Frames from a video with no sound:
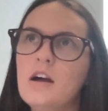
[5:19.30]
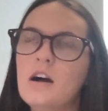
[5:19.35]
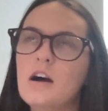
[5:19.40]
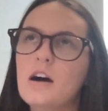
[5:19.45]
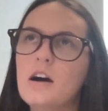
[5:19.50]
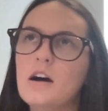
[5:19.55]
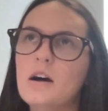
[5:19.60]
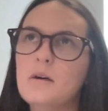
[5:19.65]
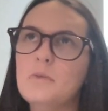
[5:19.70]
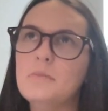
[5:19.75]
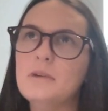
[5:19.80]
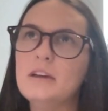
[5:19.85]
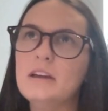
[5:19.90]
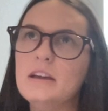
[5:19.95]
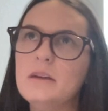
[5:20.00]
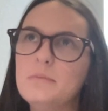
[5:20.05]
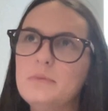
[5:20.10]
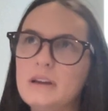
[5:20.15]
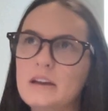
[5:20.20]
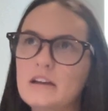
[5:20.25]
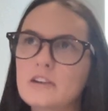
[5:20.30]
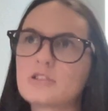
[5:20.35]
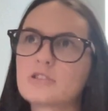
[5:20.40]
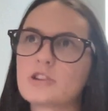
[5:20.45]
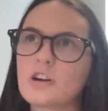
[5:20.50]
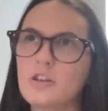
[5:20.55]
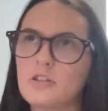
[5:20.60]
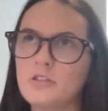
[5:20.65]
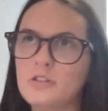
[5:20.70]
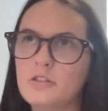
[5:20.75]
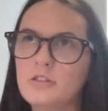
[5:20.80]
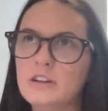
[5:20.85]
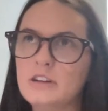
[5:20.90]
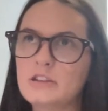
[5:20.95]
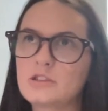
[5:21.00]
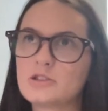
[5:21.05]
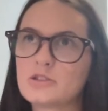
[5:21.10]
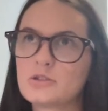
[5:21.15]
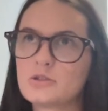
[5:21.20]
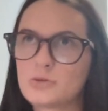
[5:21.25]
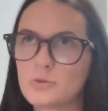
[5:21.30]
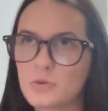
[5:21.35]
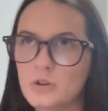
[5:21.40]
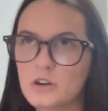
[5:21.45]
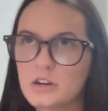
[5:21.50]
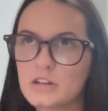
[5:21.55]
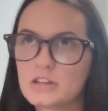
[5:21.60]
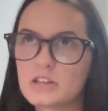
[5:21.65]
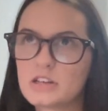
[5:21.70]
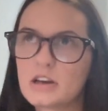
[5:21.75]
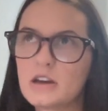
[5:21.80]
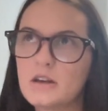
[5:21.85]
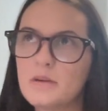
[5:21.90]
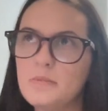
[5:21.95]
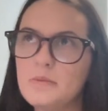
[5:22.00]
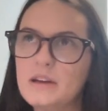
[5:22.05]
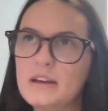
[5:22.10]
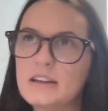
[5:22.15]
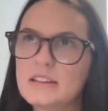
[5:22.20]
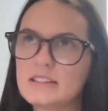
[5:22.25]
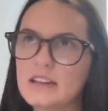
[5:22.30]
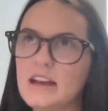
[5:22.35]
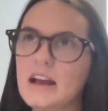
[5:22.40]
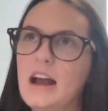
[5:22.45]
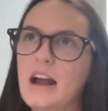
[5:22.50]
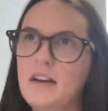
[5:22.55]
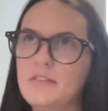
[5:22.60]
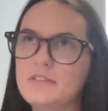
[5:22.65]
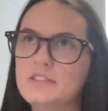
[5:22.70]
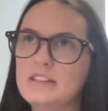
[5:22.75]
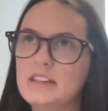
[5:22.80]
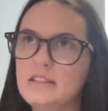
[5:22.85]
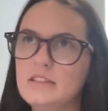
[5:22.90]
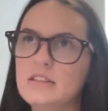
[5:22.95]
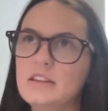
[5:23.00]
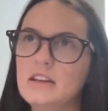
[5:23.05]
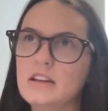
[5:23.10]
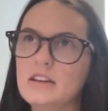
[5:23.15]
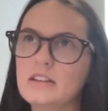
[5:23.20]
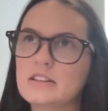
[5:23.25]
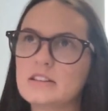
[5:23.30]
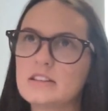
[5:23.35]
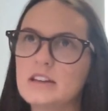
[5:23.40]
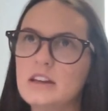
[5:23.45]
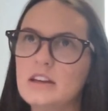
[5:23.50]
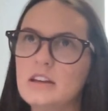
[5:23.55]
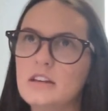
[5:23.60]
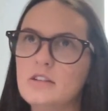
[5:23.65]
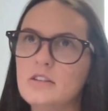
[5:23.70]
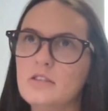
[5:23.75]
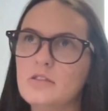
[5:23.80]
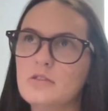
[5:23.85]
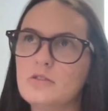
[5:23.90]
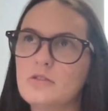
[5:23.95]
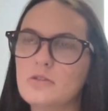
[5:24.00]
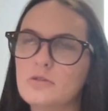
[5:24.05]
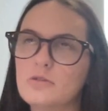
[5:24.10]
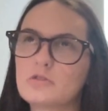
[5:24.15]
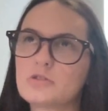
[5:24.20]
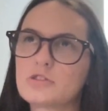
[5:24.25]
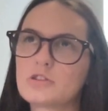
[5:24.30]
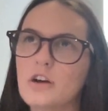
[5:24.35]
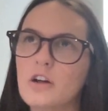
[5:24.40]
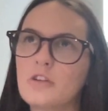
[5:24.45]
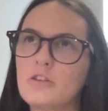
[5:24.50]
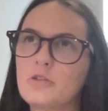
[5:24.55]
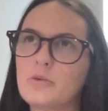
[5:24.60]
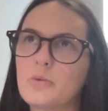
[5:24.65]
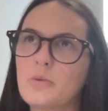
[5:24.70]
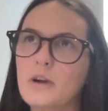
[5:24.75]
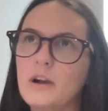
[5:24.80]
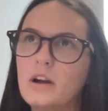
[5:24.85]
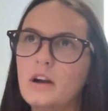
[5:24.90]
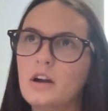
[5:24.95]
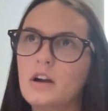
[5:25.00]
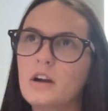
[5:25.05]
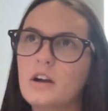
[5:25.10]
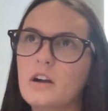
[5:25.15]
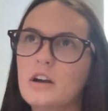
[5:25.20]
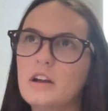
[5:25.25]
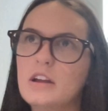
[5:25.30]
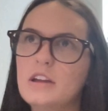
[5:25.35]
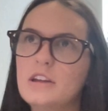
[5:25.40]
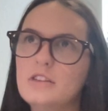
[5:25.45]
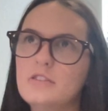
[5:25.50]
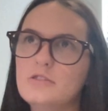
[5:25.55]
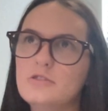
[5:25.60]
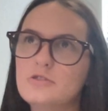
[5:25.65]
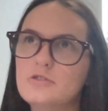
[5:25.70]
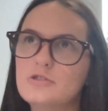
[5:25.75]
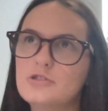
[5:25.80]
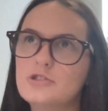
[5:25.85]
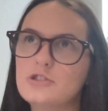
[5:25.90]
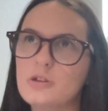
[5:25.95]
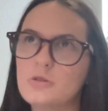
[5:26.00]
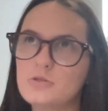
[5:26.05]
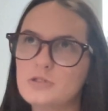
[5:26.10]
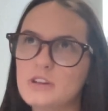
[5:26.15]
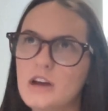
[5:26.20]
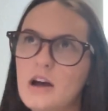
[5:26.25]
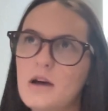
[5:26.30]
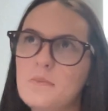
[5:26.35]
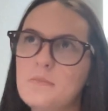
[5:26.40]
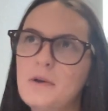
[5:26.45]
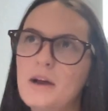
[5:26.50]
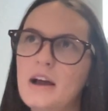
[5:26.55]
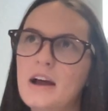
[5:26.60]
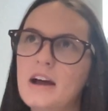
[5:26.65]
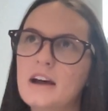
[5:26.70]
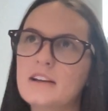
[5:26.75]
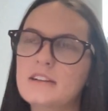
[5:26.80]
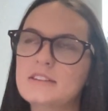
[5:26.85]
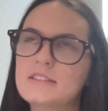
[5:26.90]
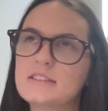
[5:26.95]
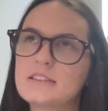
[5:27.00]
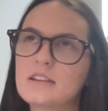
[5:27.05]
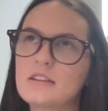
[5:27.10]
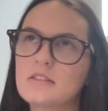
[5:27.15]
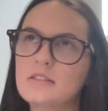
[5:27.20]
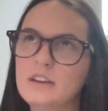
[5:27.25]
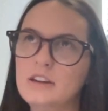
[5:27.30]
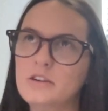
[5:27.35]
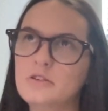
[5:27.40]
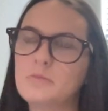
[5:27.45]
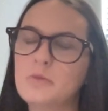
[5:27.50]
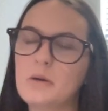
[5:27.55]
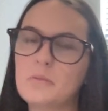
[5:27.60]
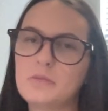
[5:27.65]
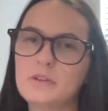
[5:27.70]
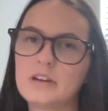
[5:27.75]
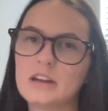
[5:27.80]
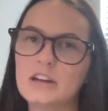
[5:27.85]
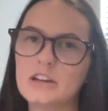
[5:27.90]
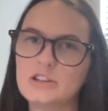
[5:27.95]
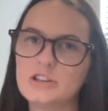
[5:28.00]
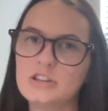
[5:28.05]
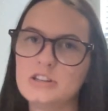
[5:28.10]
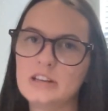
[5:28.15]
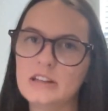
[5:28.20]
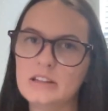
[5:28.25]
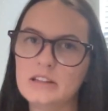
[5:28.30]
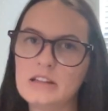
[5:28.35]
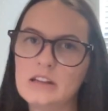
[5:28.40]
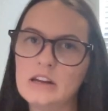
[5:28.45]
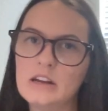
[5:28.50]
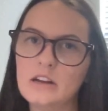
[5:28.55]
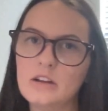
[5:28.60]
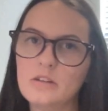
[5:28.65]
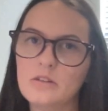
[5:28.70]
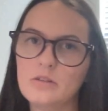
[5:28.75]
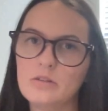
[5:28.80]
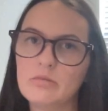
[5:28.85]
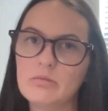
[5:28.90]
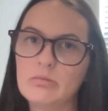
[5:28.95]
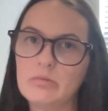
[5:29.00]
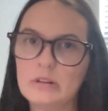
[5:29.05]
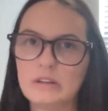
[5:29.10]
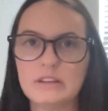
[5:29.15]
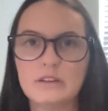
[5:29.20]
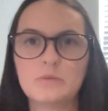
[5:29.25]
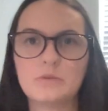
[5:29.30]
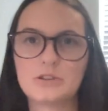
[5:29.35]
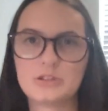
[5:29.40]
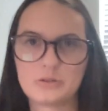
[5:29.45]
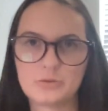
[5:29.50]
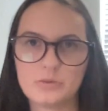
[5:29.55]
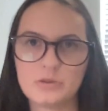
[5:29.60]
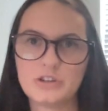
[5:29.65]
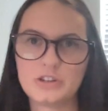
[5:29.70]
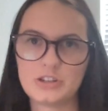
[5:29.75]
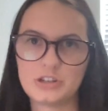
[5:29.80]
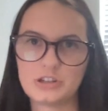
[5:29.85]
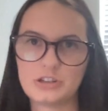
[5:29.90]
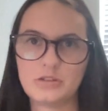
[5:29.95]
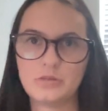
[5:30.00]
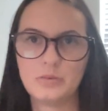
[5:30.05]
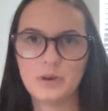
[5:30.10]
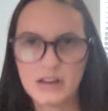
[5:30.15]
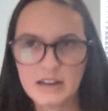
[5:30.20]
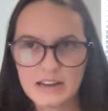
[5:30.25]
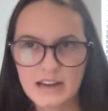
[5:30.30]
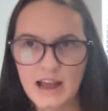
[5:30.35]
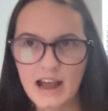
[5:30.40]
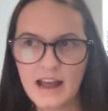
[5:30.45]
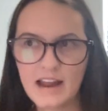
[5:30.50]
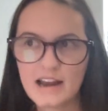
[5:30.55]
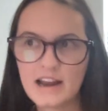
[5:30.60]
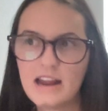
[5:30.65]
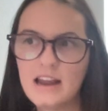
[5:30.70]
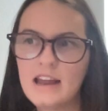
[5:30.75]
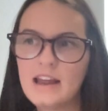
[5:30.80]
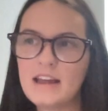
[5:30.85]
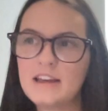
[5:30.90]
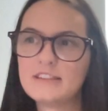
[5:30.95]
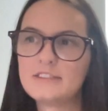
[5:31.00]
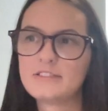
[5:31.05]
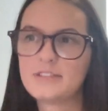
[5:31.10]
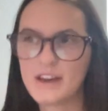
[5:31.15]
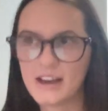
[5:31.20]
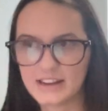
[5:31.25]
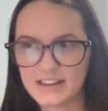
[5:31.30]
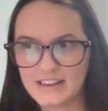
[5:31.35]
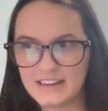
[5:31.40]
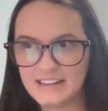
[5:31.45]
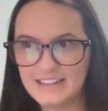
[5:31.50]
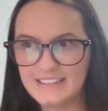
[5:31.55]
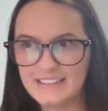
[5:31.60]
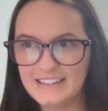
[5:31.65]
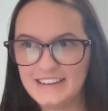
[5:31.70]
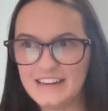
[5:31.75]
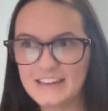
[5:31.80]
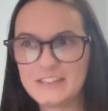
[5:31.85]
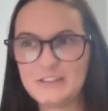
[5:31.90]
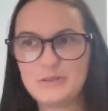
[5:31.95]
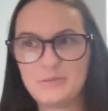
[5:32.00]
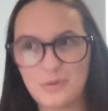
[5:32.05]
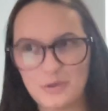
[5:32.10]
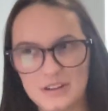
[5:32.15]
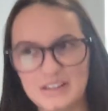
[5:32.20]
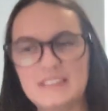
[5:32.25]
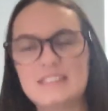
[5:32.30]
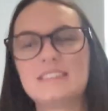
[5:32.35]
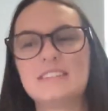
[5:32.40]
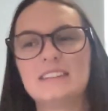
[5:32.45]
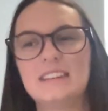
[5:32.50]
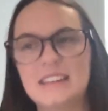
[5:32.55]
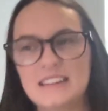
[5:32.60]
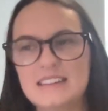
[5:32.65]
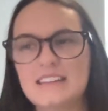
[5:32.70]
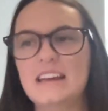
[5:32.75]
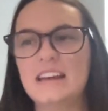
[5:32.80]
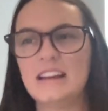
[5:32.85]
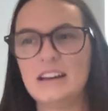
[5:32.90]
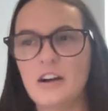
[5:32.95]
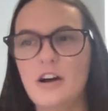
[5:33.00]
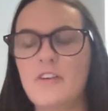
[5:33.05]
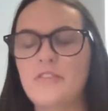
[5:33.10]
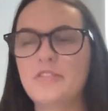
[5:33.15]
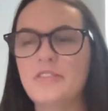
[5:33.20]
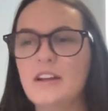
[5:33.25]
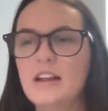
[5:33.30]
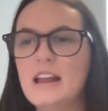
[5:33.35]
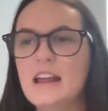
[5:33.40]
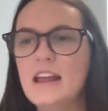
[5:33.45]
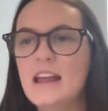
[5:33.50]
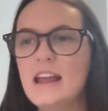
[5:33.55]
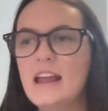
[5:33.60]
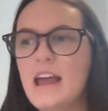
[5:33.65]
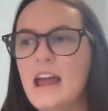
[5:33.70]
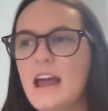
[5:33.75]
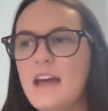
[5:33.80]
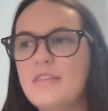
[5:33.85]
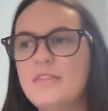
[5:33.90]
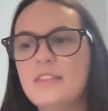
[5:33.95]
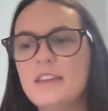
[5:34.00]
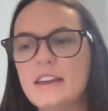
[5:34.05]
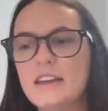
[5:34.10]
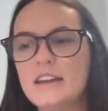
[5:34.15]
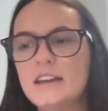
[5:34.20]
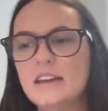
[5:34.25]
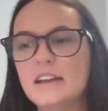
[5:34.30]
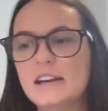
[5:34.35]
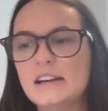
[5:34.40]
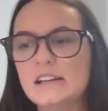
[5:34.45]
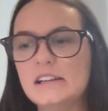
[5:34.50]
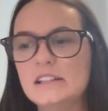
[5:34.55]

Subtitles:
it being a scholarly source, because I have seen things in Google Scholar where it shows up as a later publication date than it really was originally written at. So that can get you points to get taken off. And then,